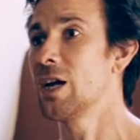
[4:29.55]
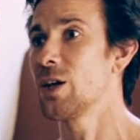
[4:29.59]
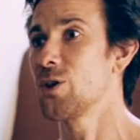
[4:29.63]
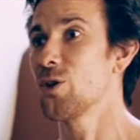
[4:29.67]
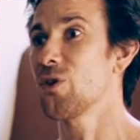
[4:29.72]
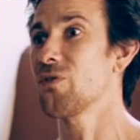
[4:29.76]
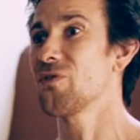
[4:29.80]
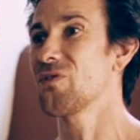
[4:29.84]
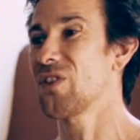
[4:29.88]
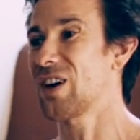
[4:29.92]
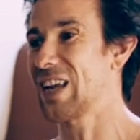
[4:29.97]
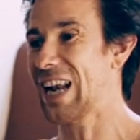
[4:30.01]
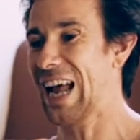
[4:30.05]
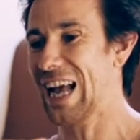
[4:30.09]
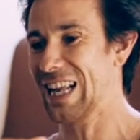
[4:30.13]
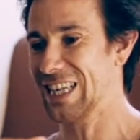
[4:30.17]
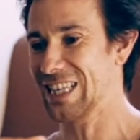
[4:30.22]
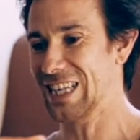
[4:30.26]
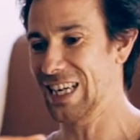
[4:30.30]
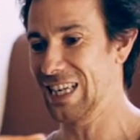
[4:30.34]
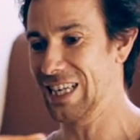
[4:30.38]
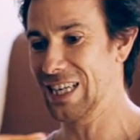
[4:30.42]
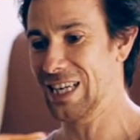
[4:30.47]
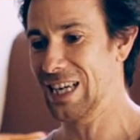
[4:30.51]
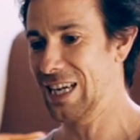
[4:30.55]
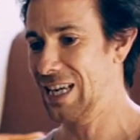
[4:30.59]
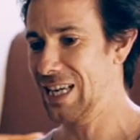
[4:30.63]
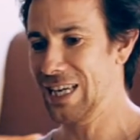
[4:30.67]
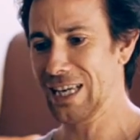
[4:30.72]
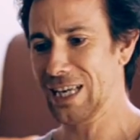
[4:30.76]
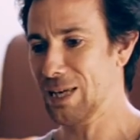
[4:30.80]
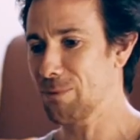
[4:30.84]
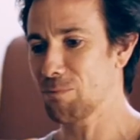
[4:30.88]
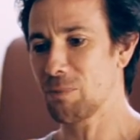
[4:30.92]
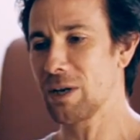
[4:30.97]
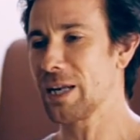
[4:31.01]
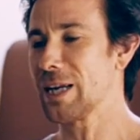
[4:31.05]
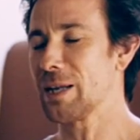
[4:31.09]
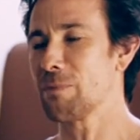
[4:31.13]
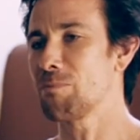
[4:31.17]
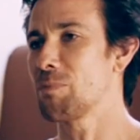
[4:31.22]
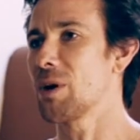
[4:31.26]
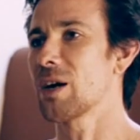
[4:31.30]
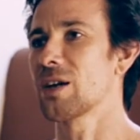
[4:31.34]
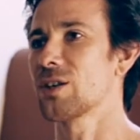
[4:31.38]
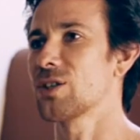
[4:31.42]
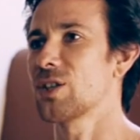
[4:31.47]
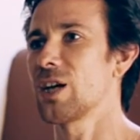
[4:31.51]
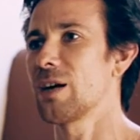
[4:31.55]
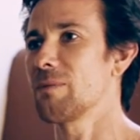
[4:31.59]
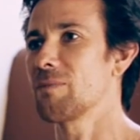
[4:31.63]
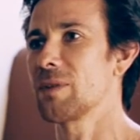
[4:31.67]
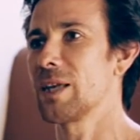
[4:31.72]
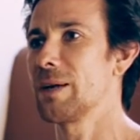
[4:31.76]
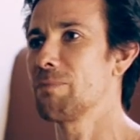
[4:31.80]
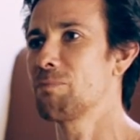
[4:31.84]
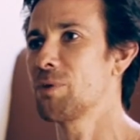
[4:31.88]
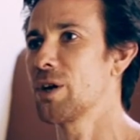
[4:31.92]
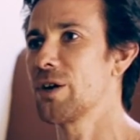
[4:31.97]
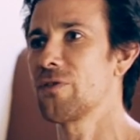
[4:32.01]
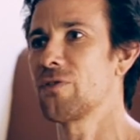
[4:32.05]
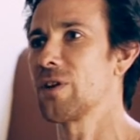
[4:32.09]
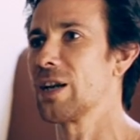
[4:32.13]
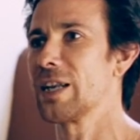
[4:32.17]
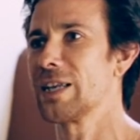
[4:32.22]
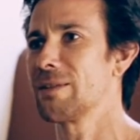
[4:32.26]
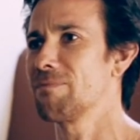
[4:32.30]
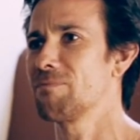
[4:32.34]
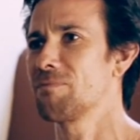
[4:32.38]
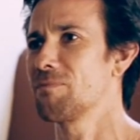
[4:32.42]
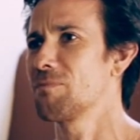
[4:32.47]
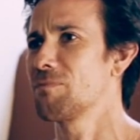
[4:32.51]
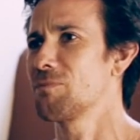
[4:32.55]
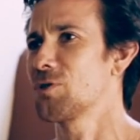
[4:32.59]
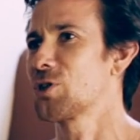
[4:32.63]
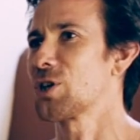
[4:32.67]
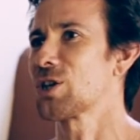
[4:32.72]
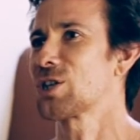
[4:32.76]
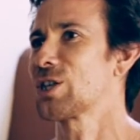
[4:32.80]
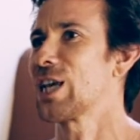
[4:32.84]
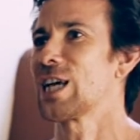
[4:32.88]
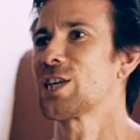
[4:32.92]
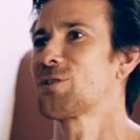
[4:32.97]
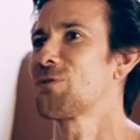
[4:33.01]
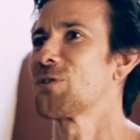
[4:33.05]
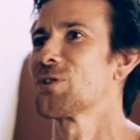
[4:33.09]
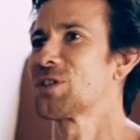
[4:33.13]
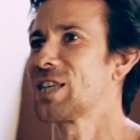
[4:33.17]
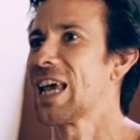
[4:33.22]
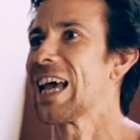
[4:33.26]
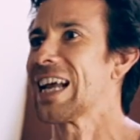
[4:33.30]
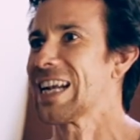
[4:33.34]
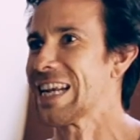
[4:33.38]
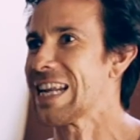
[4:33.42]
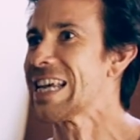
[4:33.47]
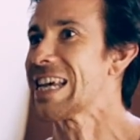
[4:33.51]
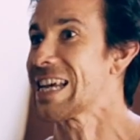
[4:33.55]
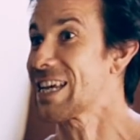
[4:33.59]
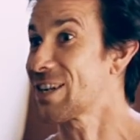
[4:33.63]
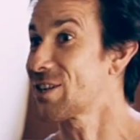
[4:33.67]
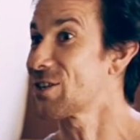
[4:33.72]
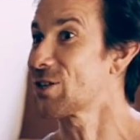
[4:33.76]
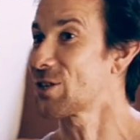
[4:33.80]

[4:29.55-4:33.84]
you often find actually it completely buggers up their perfectly successful technique.